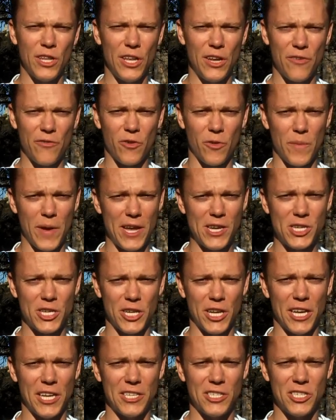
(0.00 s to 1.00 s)
in the
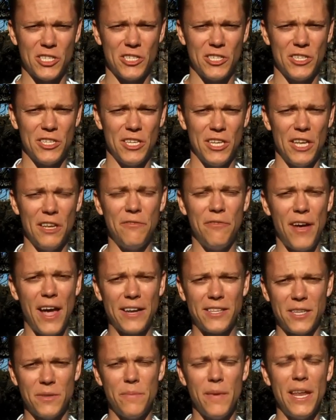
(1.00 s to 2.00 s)
information age. In
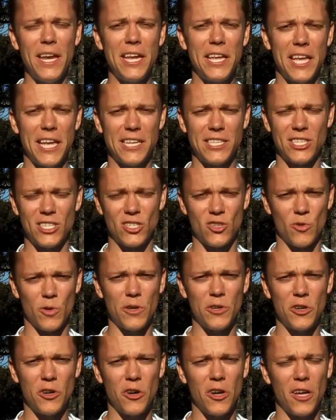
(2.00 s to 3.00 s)
fact, in many cases, the
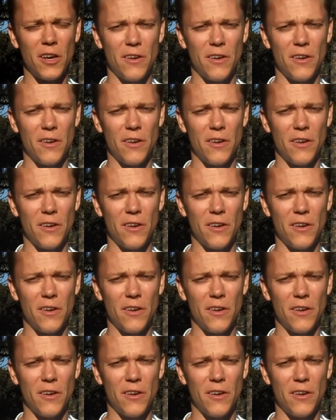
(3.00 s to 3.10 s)
return